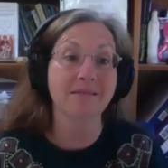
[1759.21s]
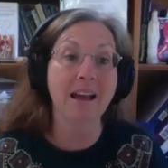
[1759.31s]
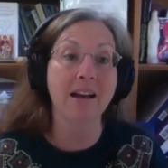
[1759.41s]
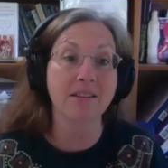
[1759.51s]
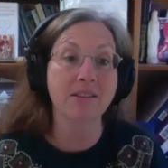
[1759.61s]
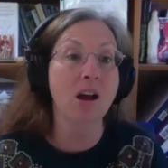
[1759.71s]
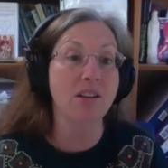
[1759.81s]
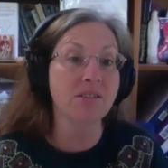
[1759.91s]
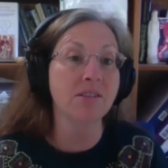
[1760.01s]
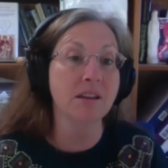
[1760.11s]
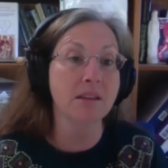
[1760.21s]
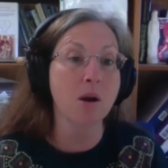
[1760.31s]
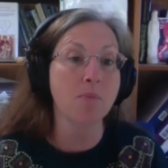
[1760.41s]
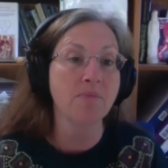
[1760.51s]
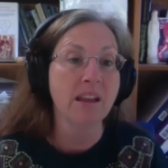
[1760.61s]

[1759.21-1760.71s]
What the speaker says: Yeah, he's constantly there.